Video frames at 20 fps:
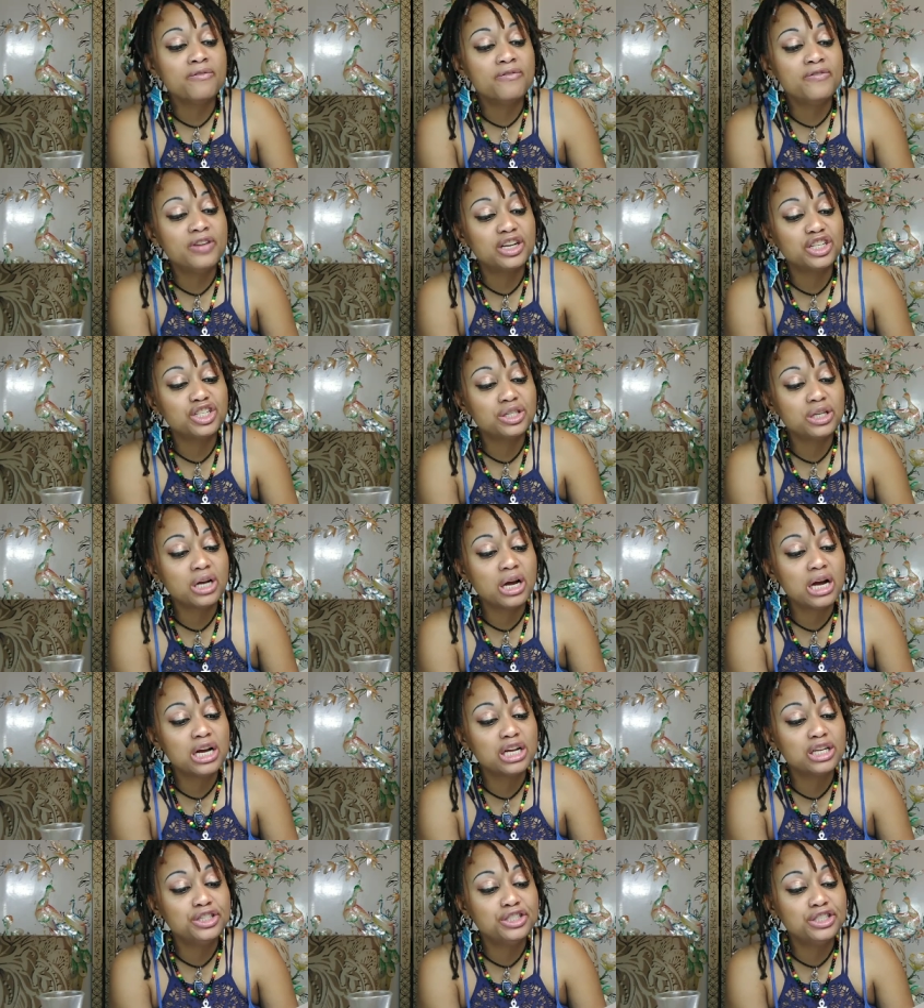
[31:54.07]

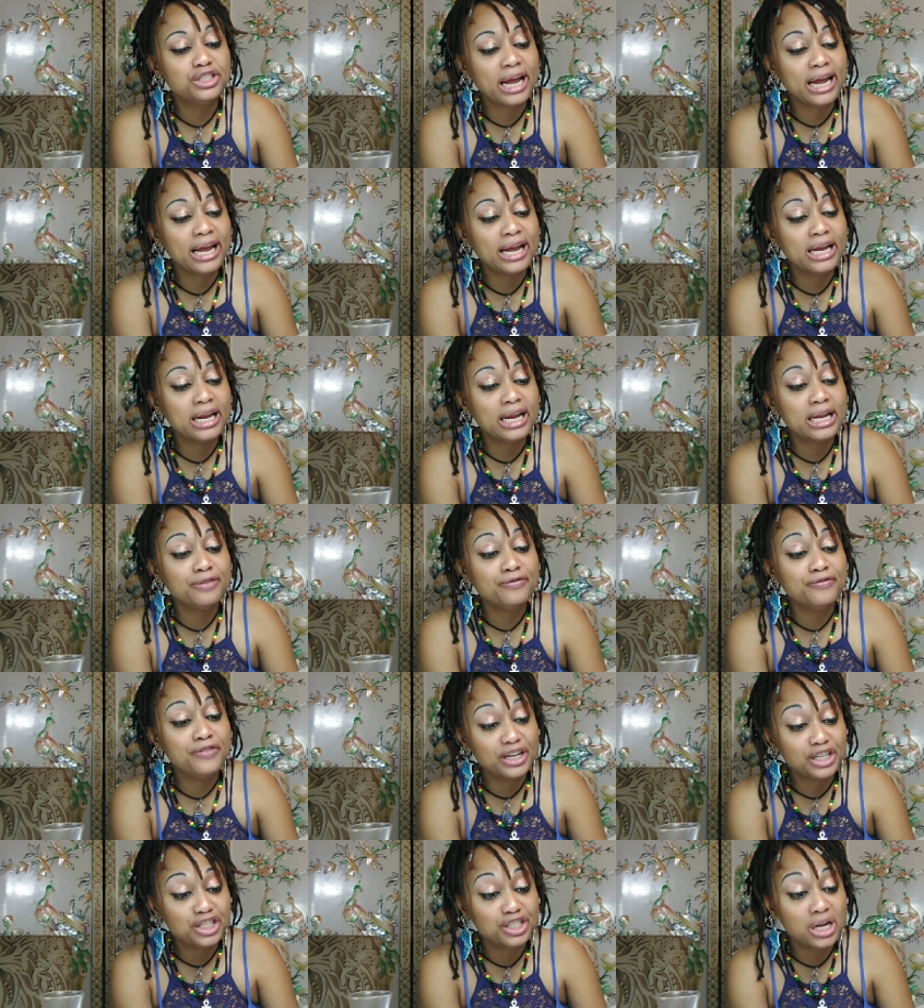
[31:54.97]
Visha, Jane,
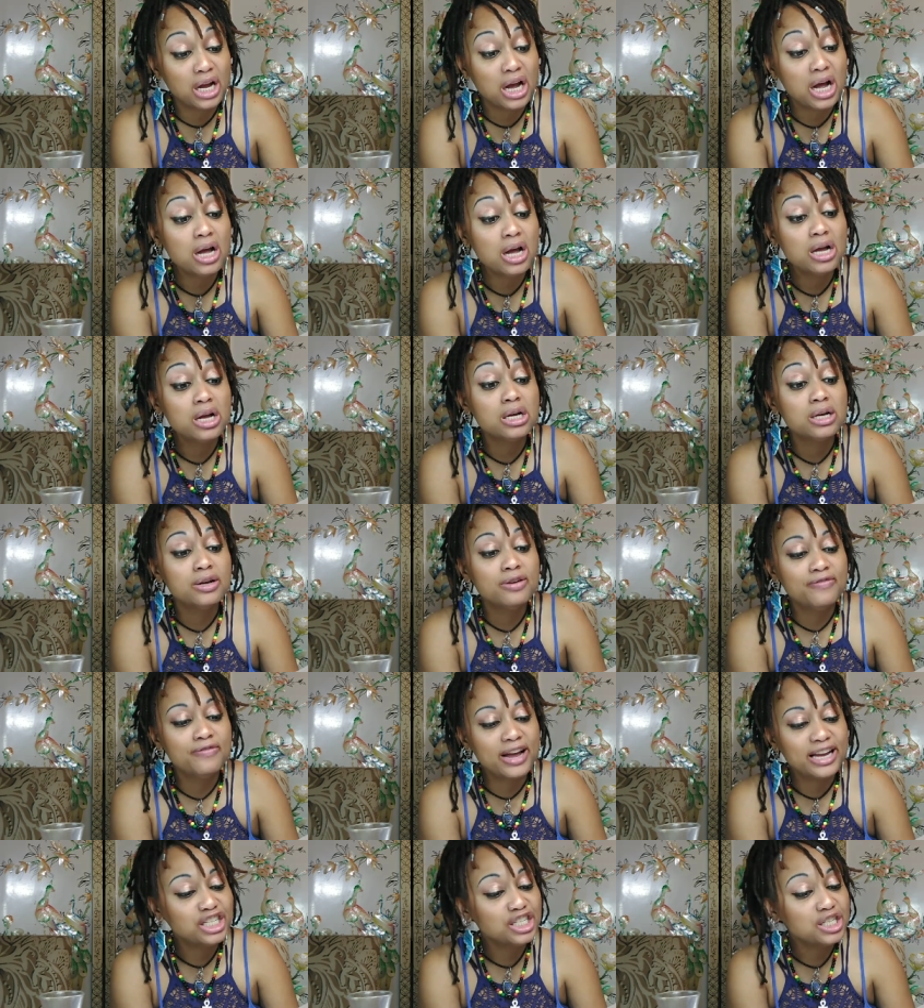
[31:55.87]
Visha,
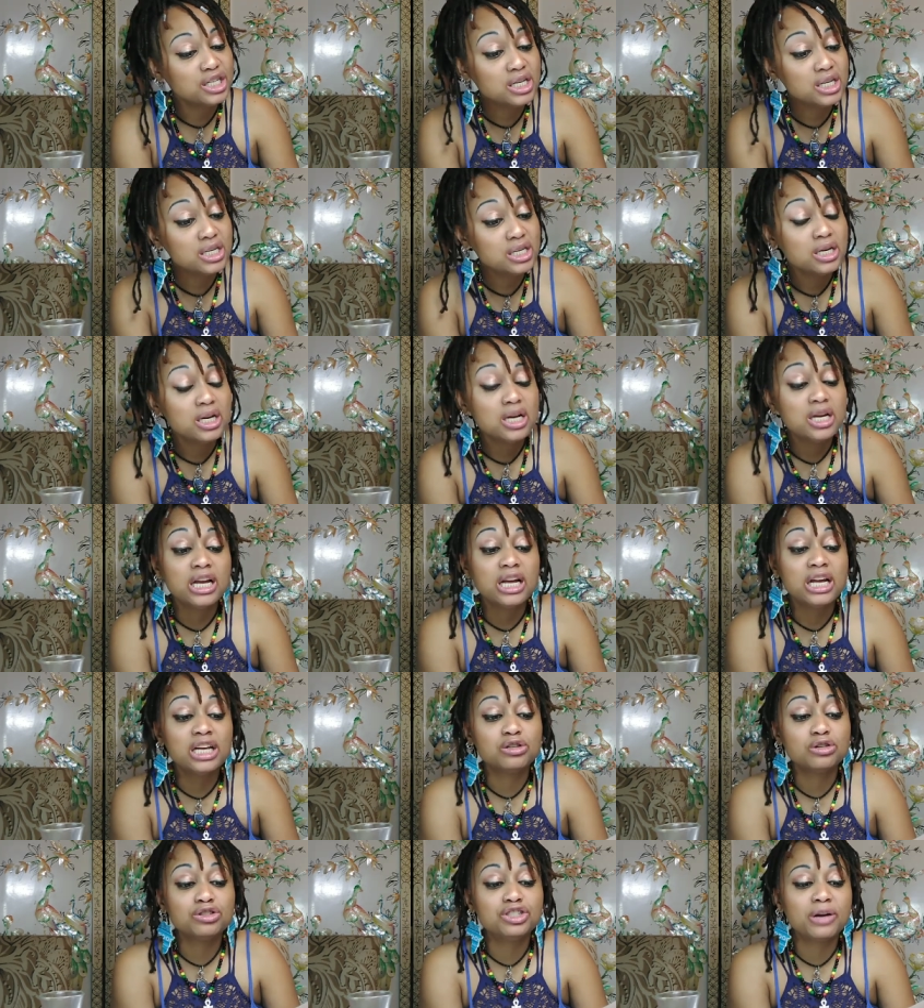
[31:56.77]
Visha
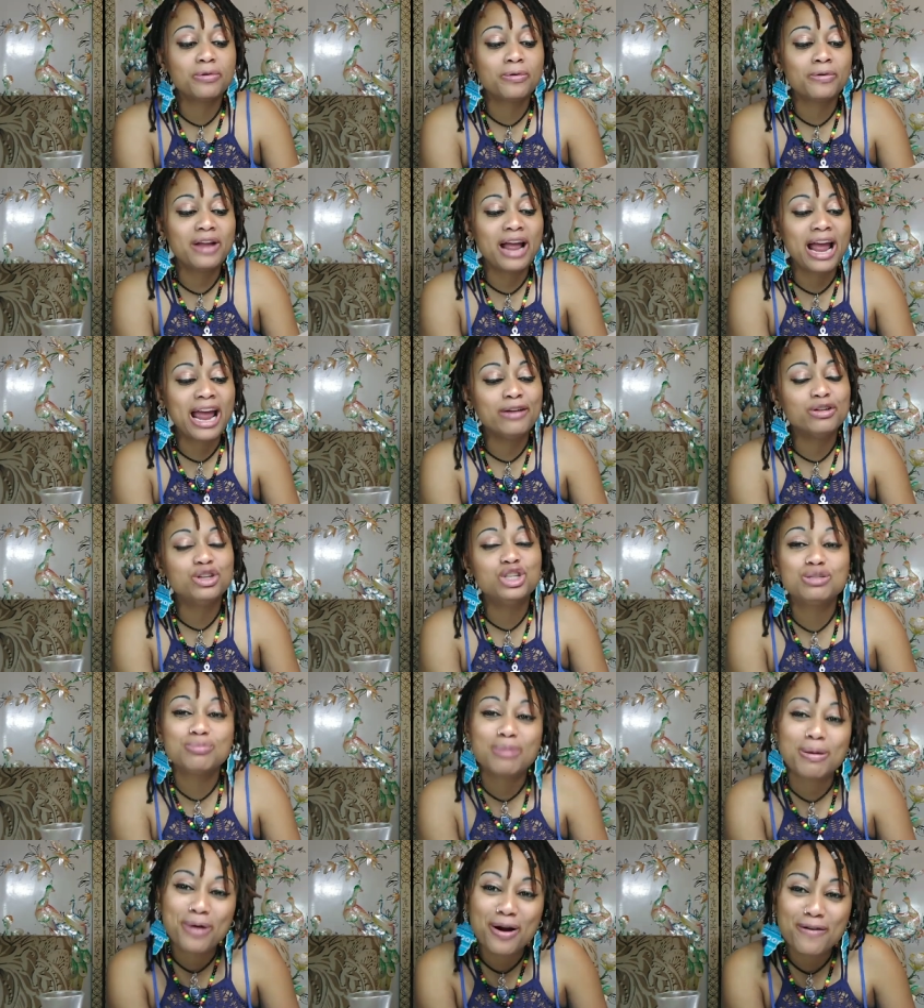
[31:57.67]
is on January
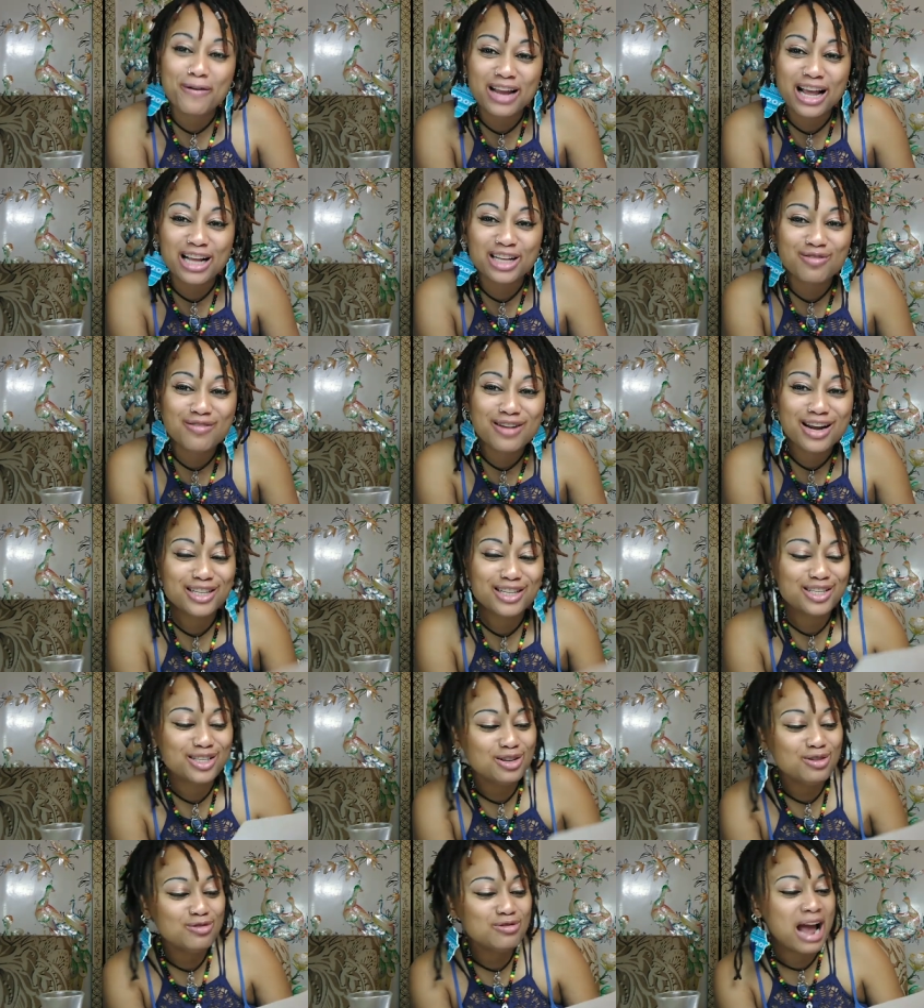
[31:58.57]
8th. She's my birthday
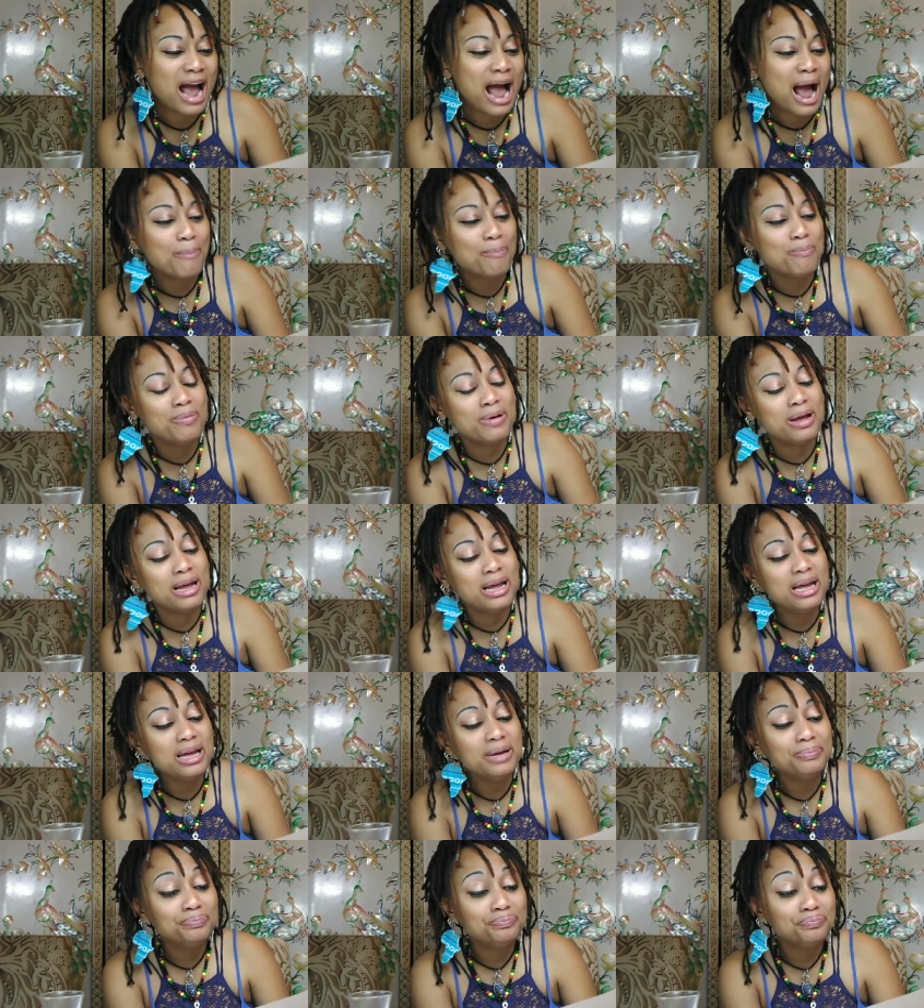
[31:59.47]
twin too.
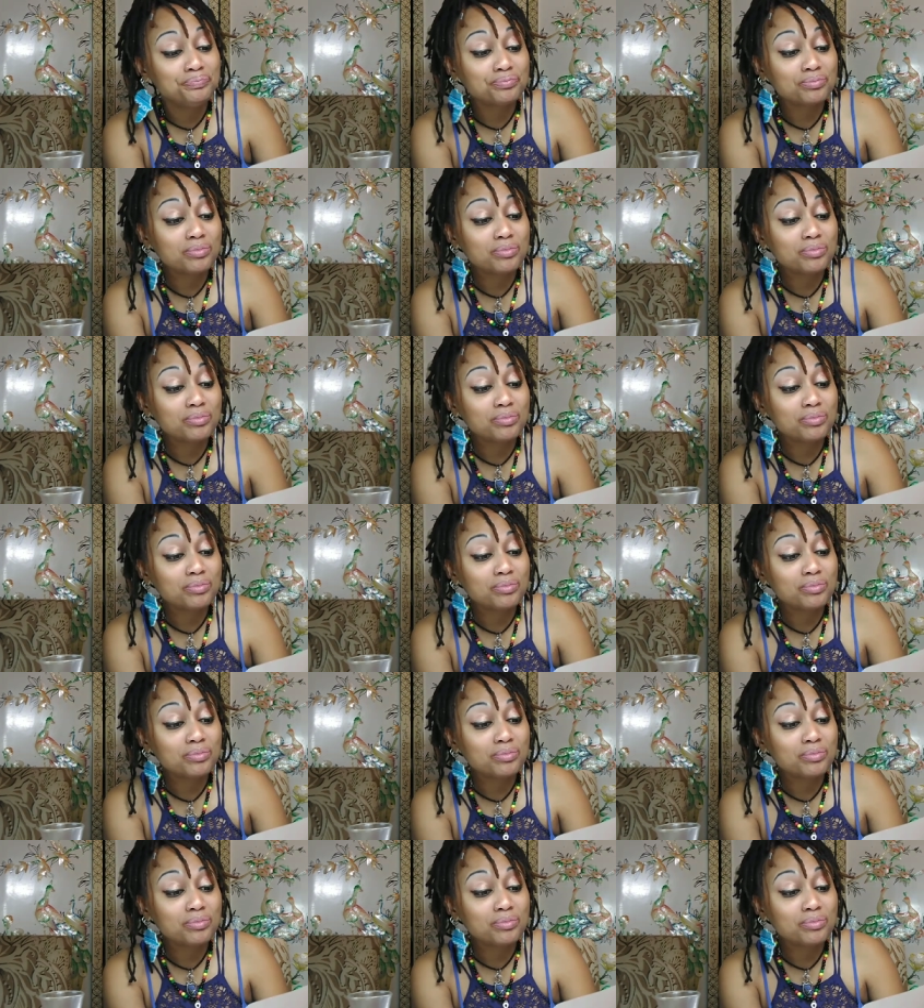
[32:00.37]
Happy